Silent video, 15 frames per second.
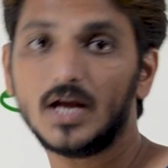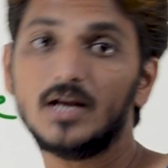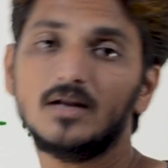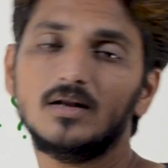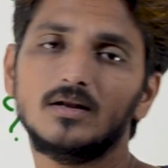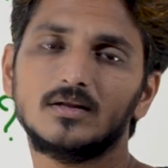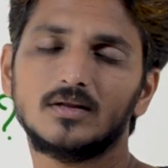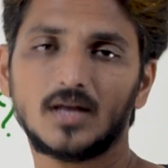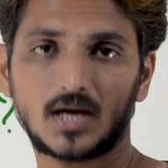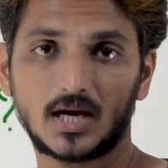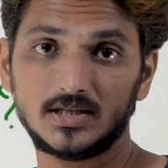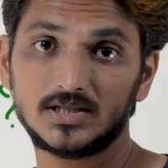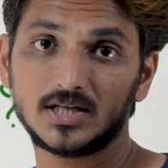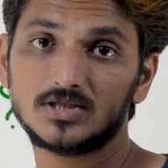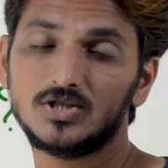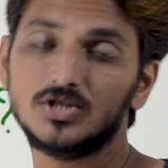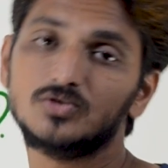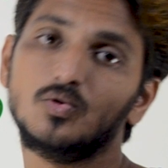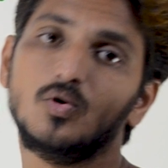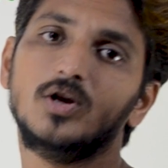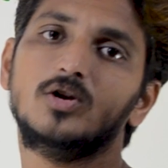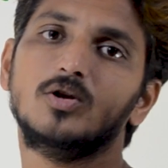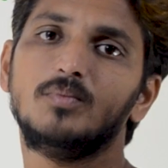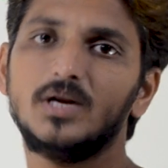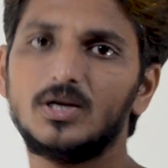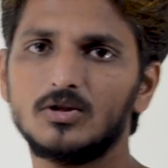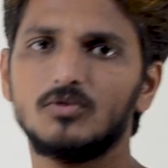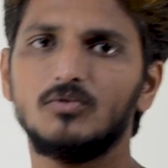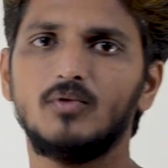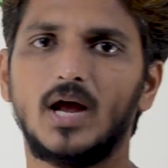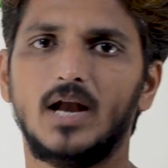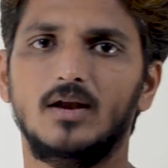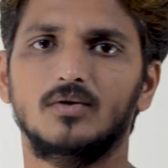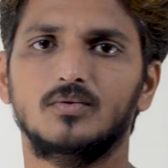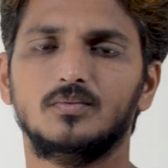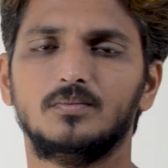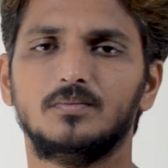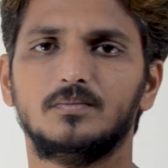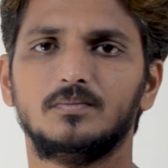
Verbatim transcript: then the conjunction is going to be true value